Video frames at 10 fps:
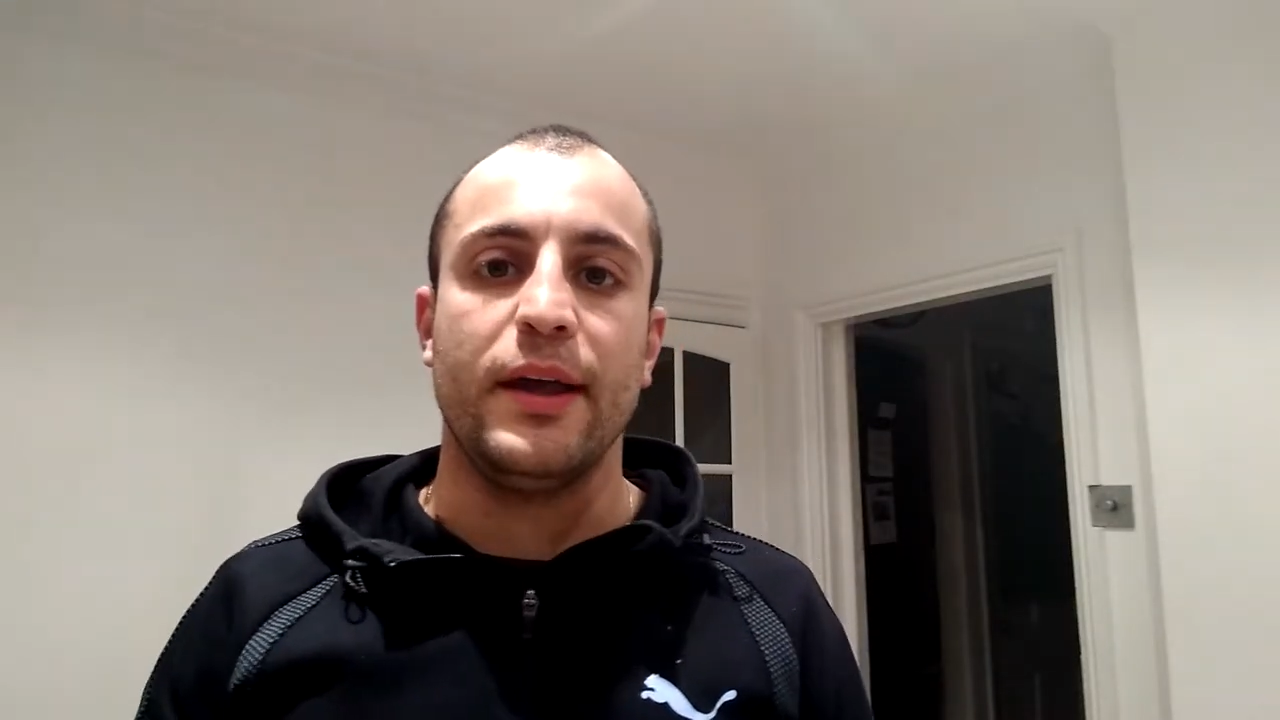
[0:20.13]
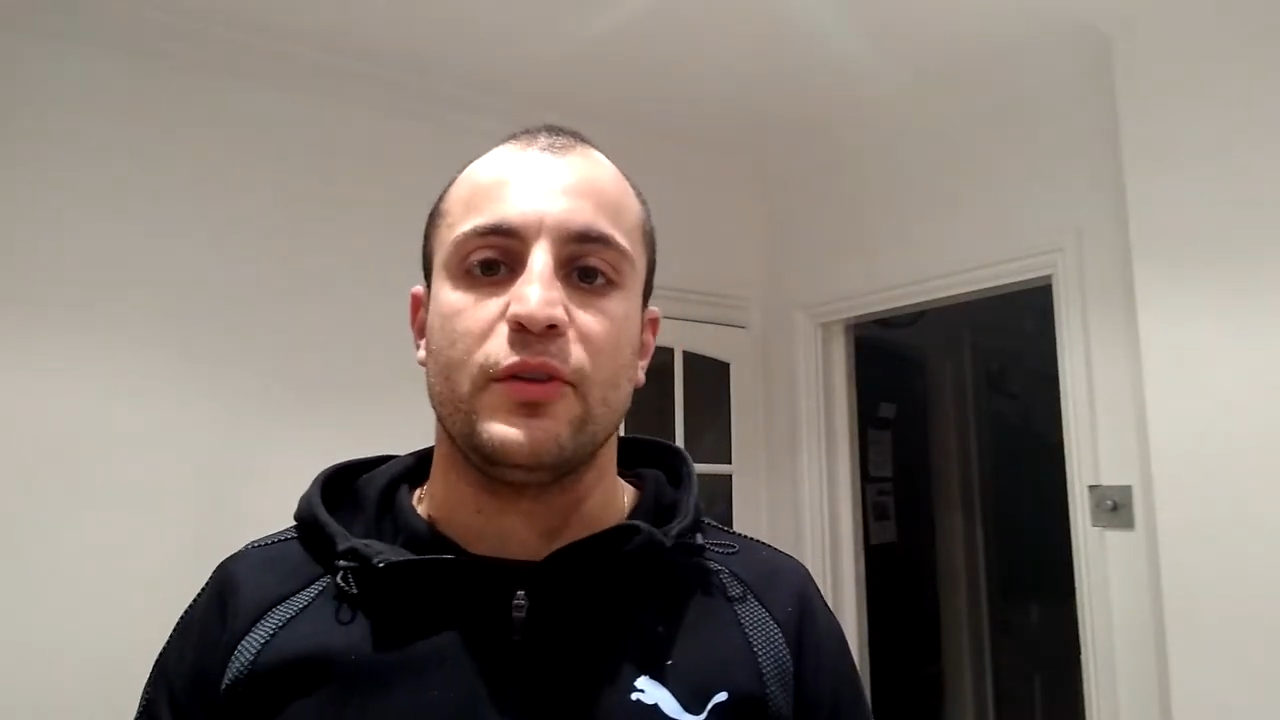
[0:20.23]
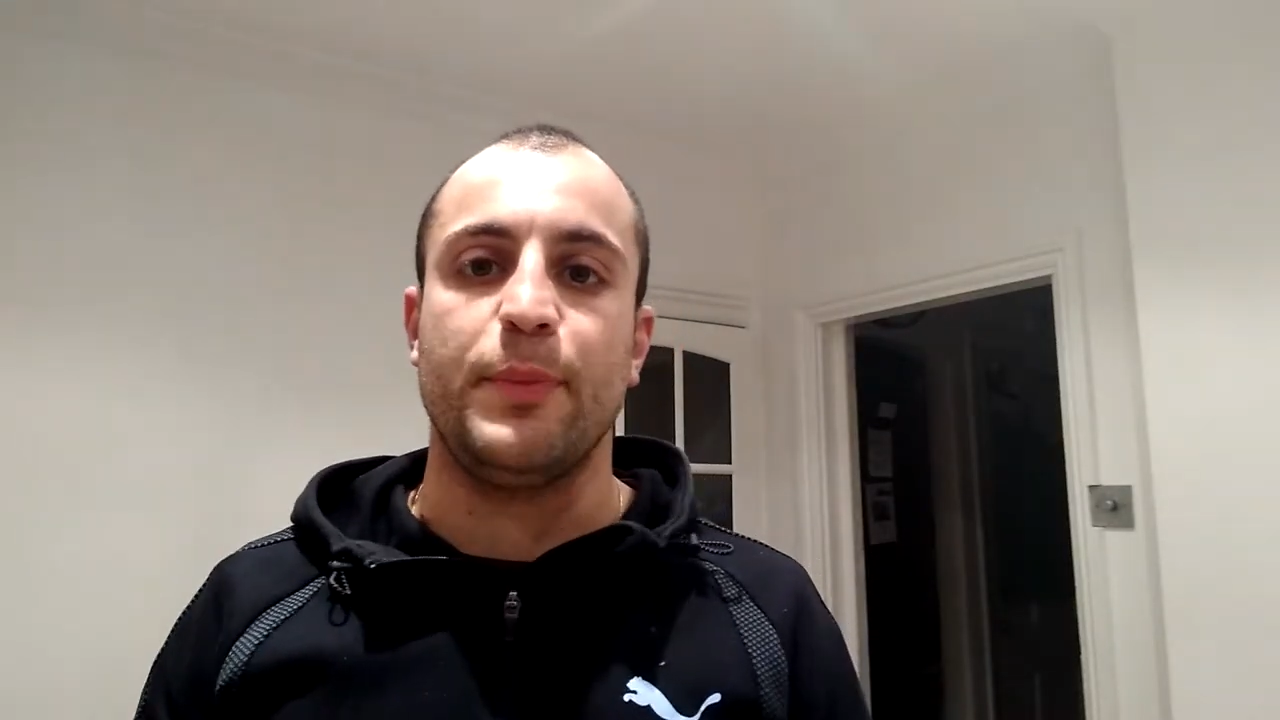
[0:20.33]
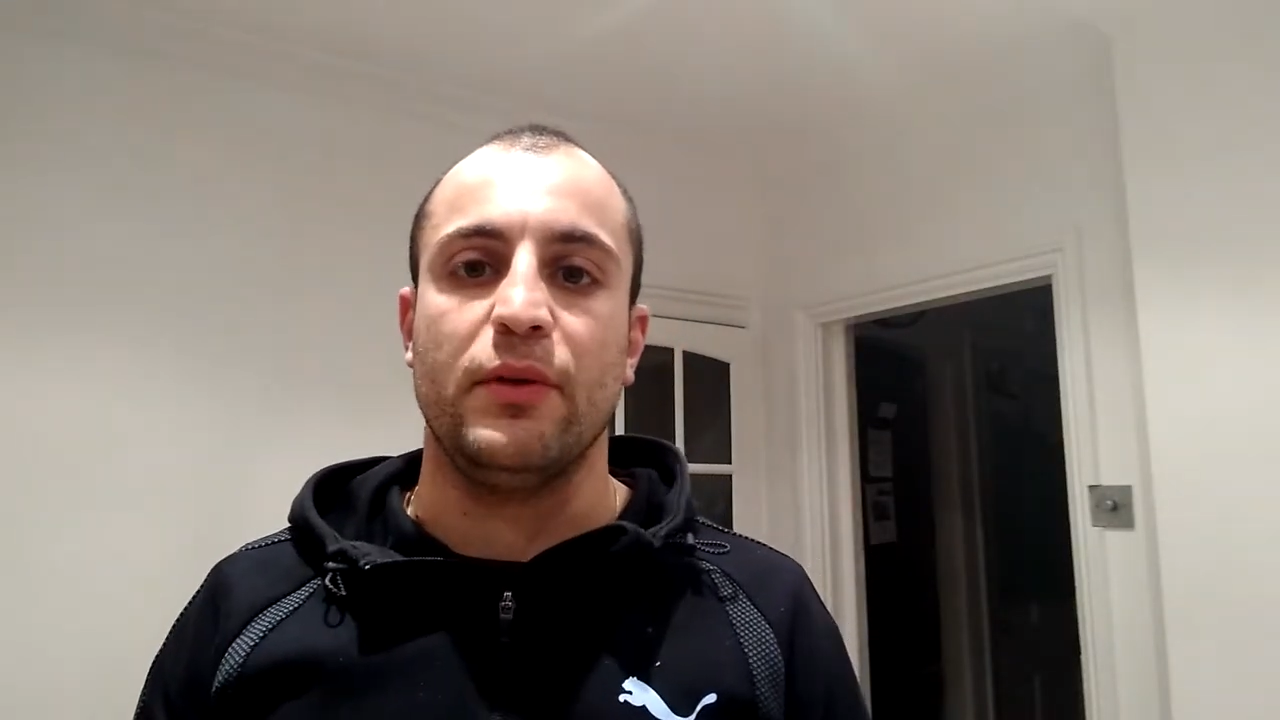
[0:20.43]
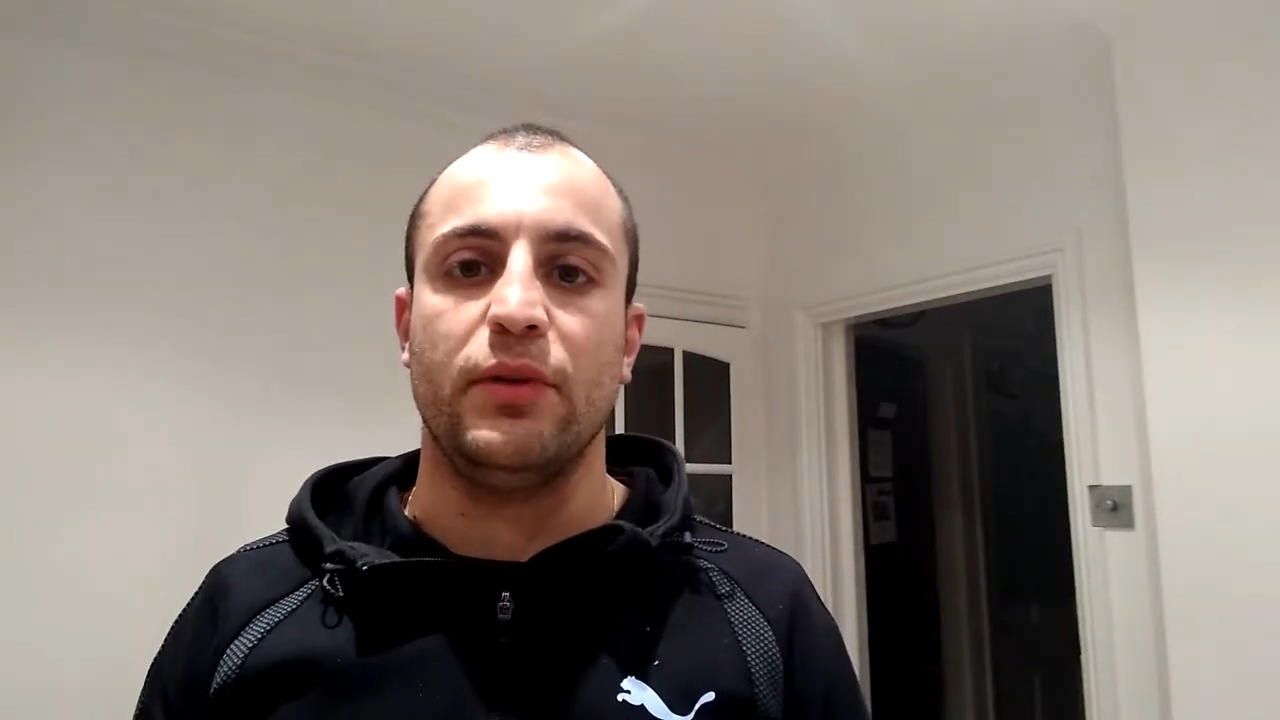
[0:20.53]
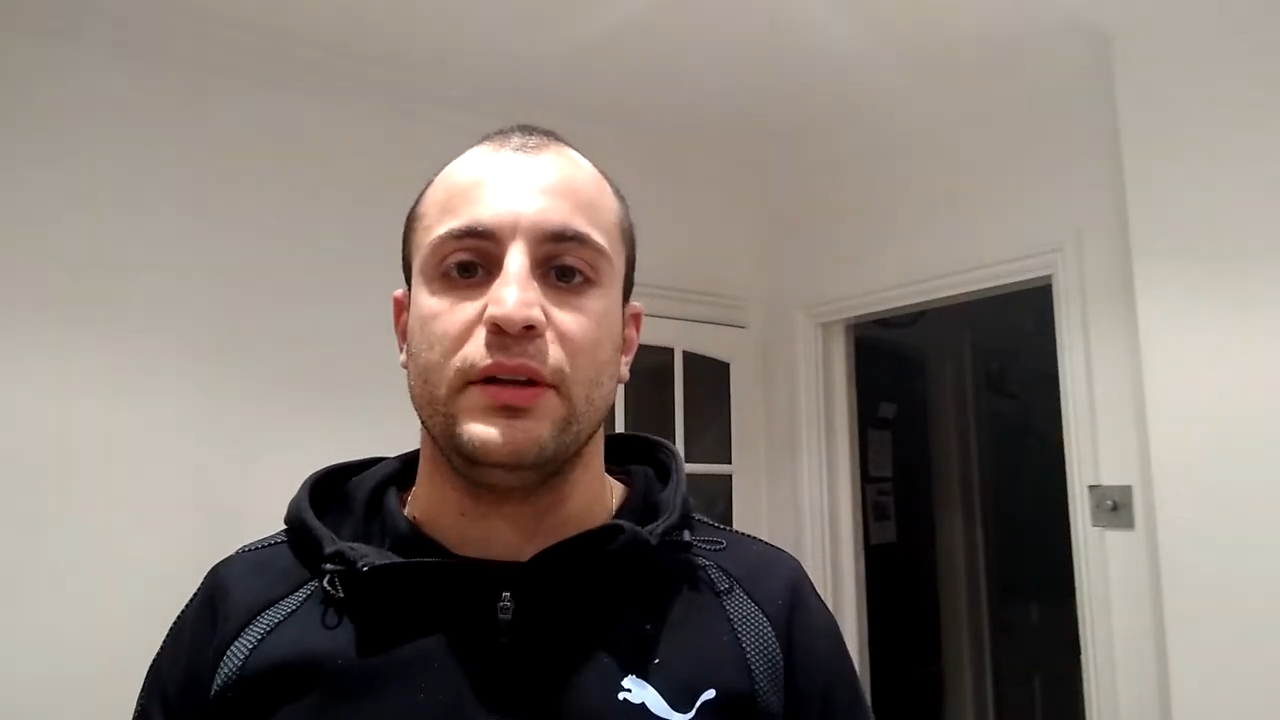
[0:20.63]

It's been a really